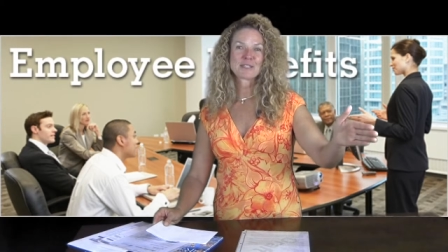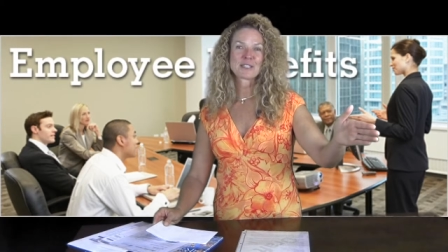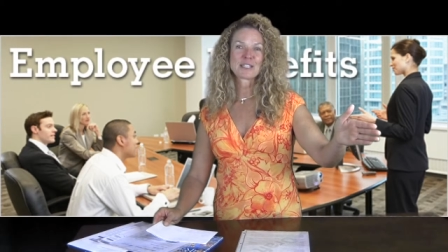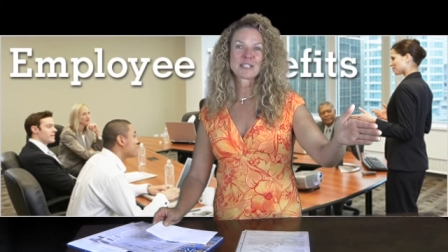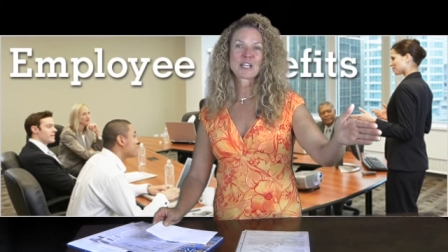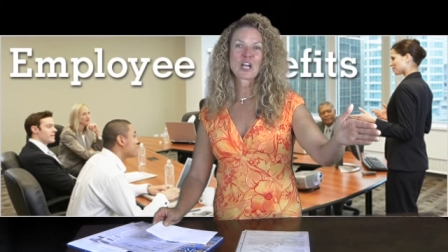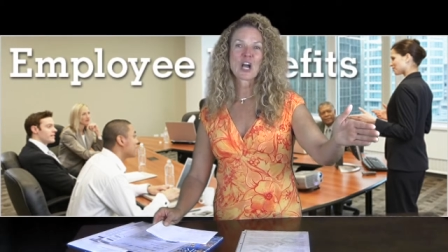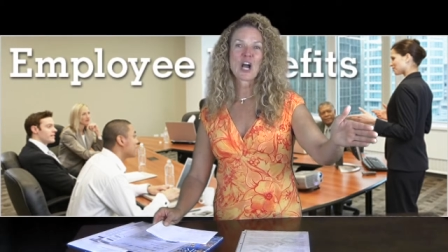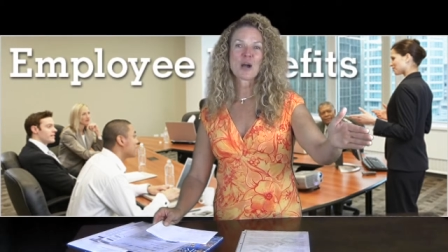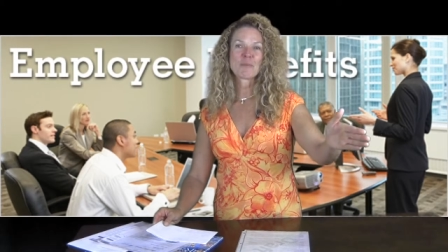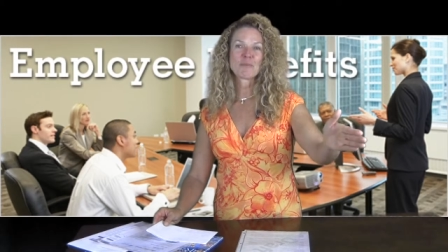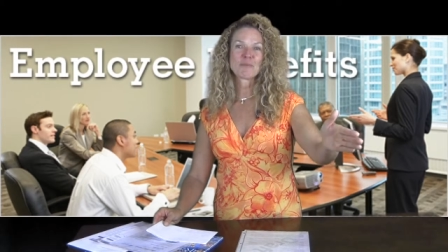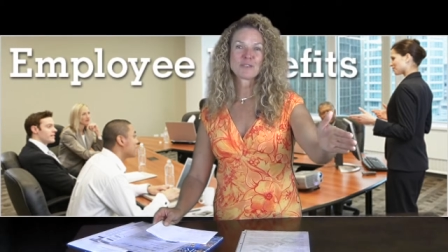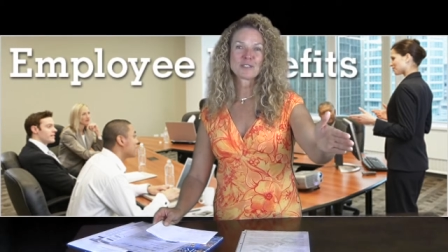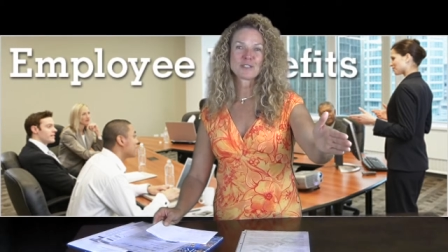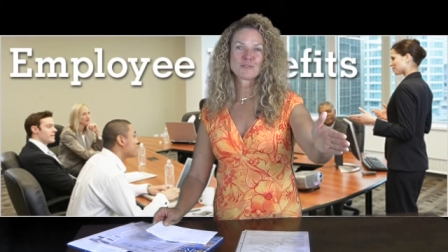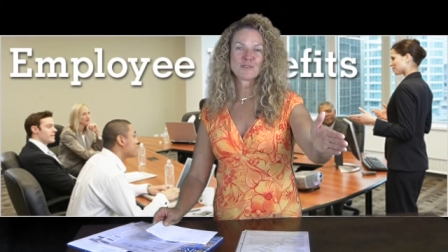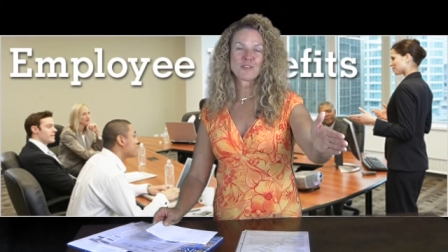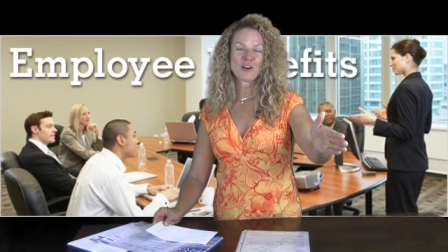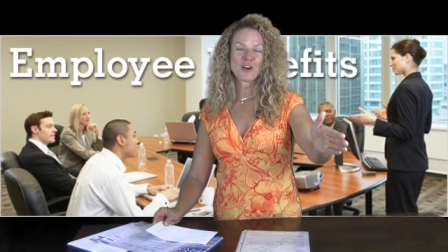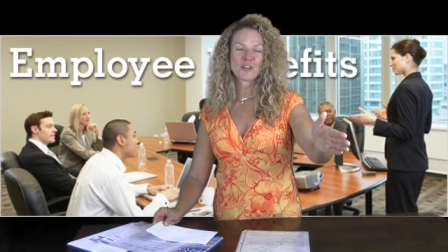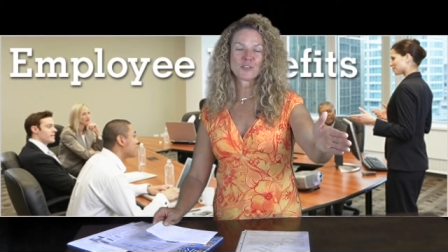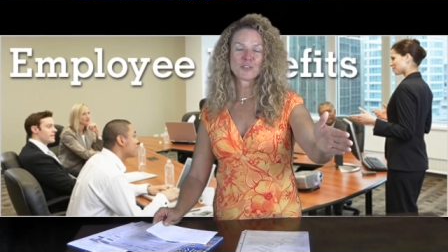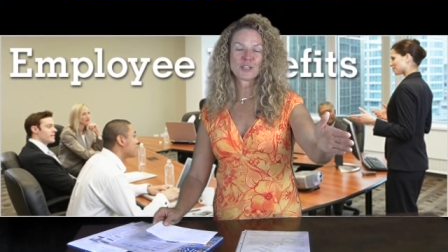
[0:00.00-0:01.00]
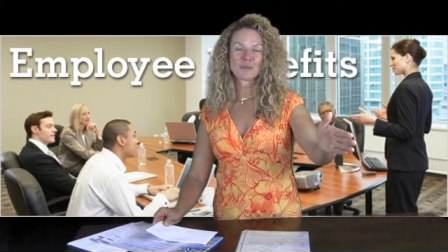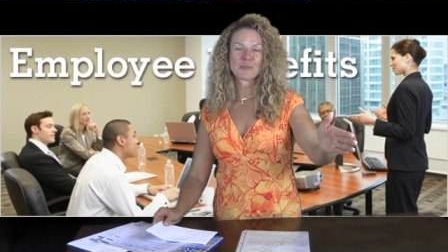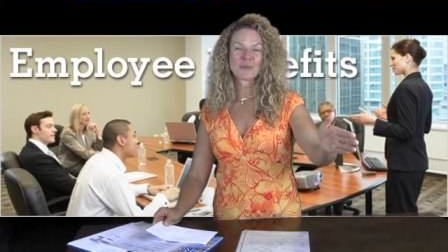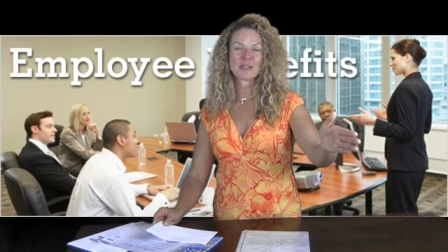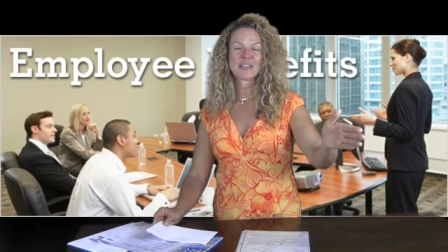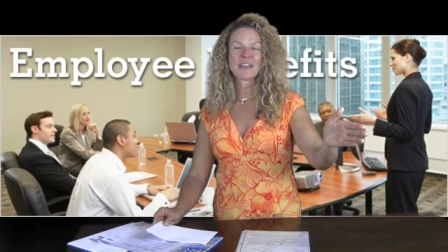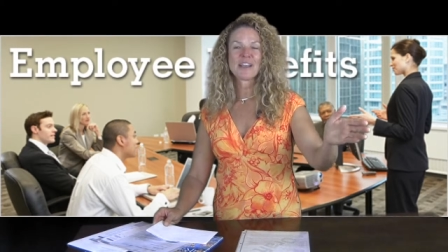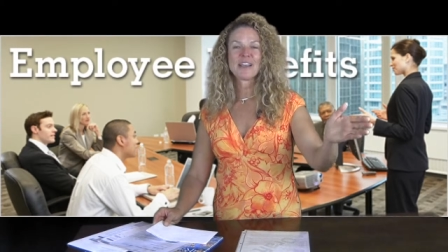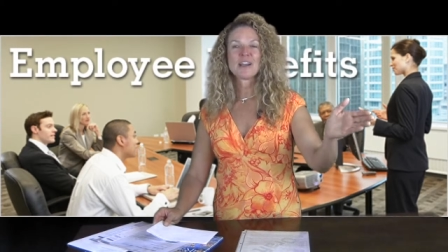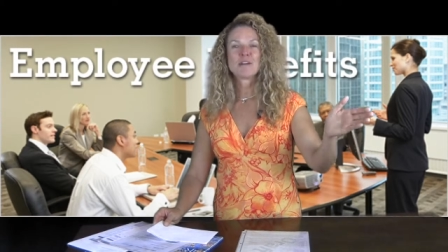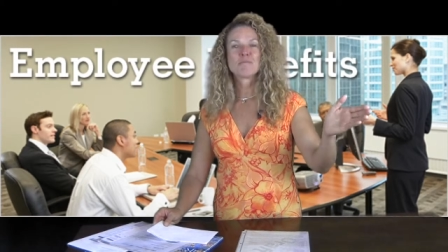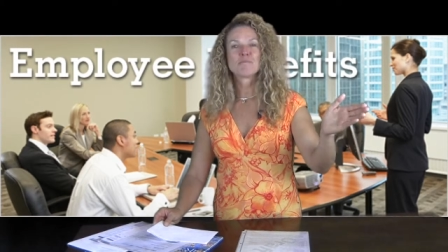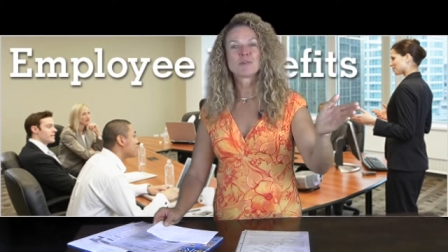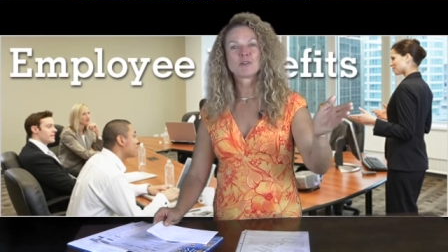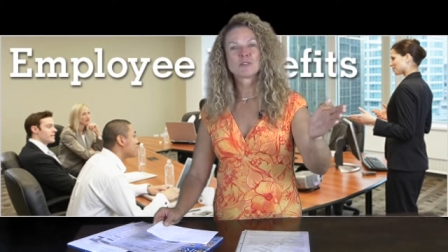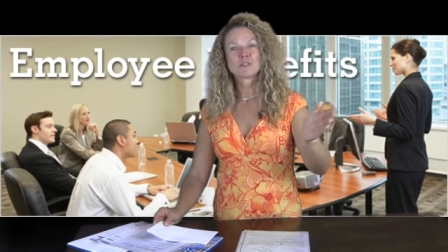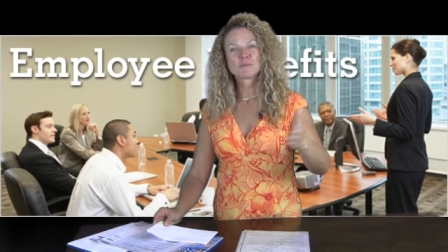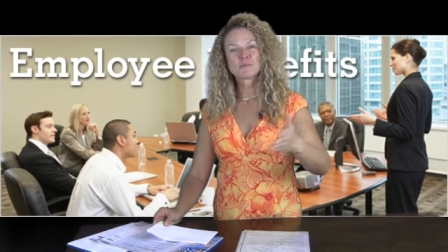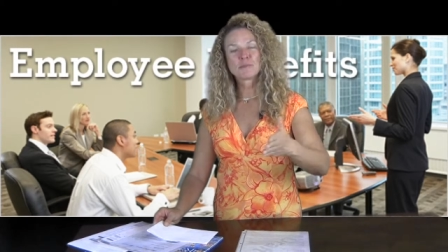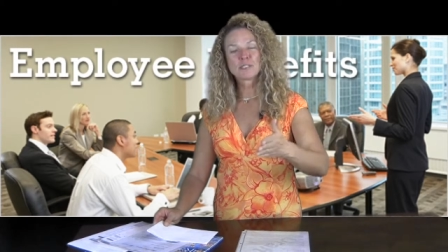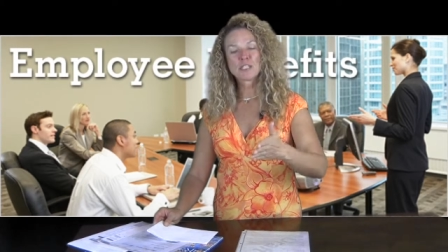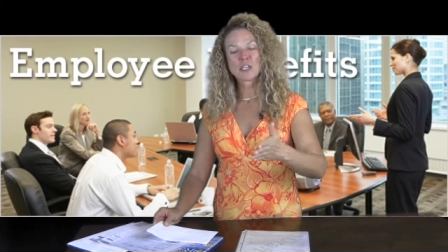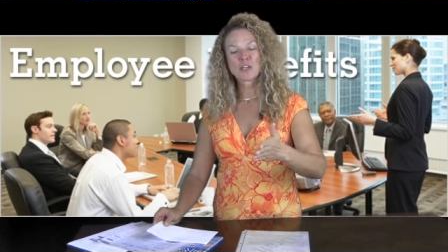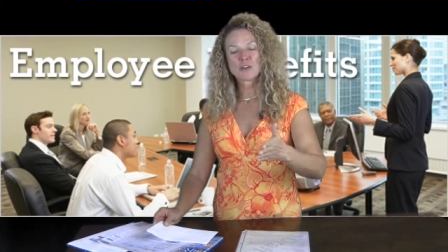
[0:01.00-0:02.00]
The cop was following me,
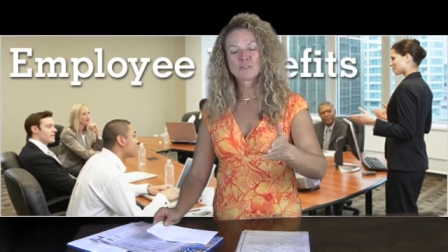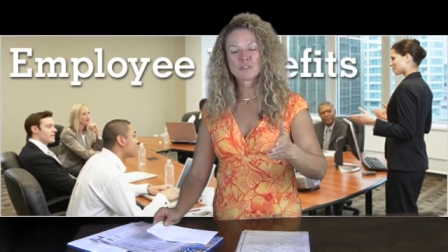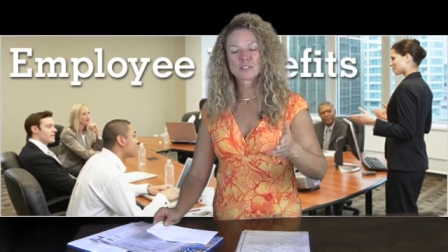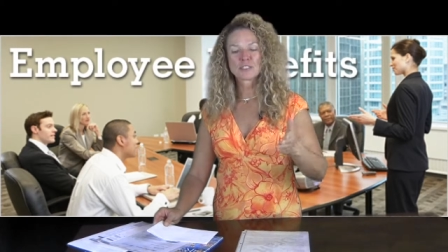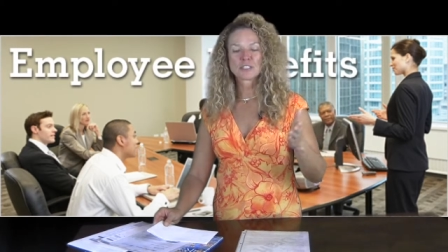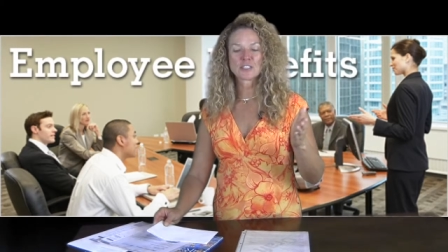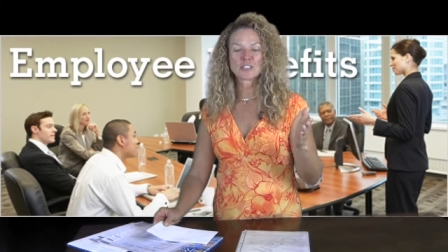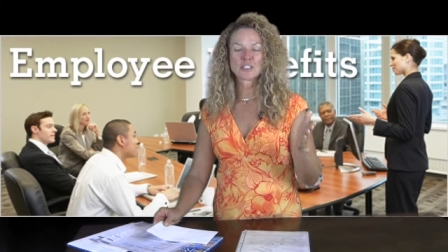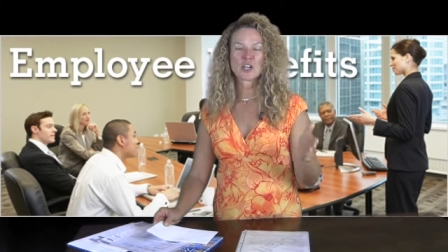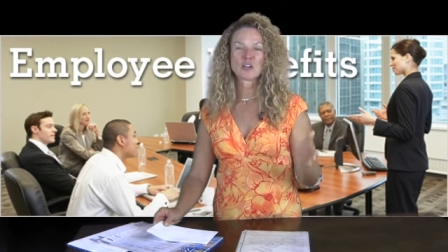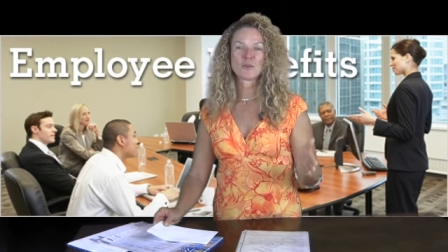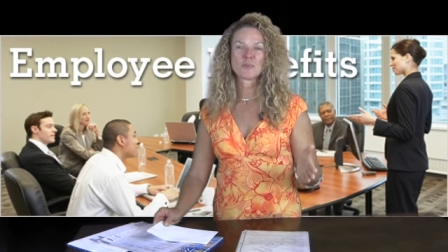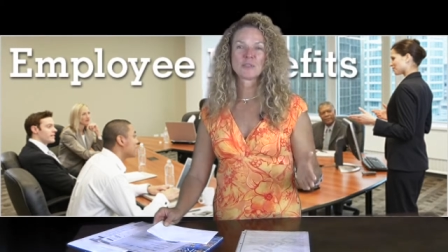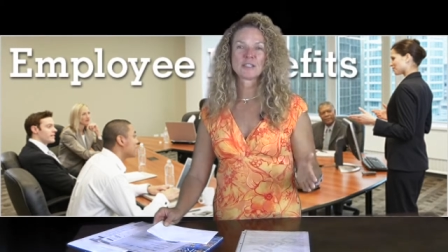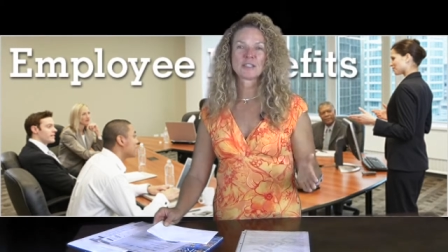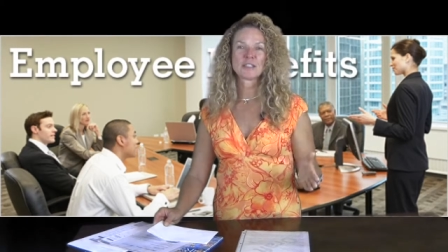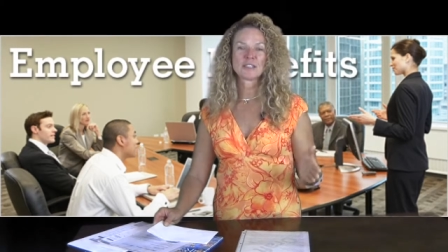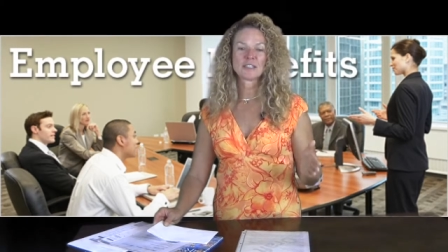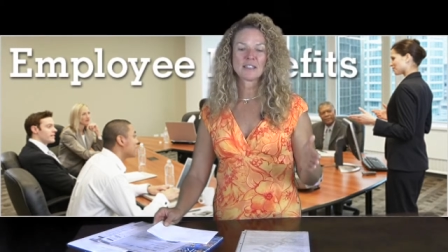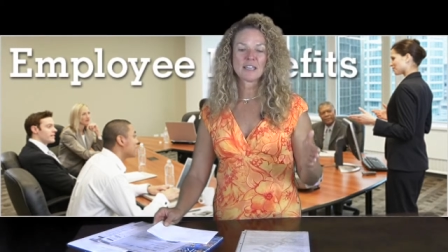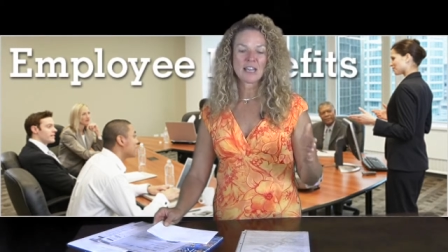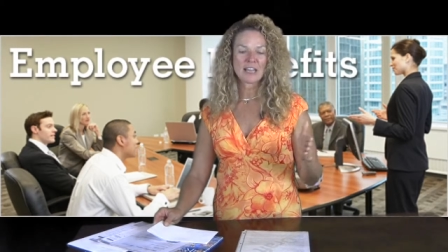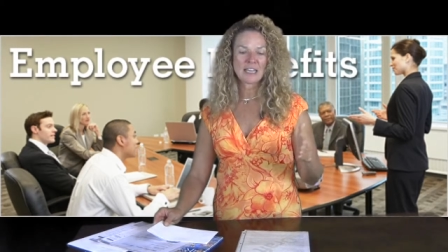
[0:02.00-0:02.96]
pulled me over and told me that